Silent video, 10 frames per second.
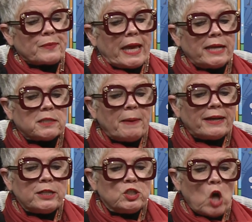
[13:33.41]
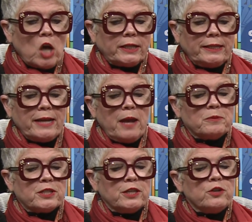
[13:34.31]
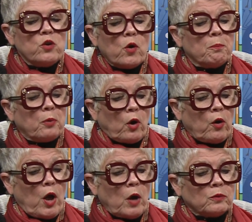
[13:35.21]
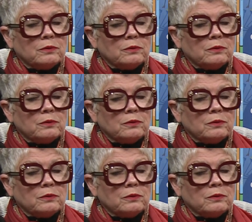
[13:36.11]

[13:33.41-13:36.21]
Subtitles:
It's about a donkey named Senor Burro.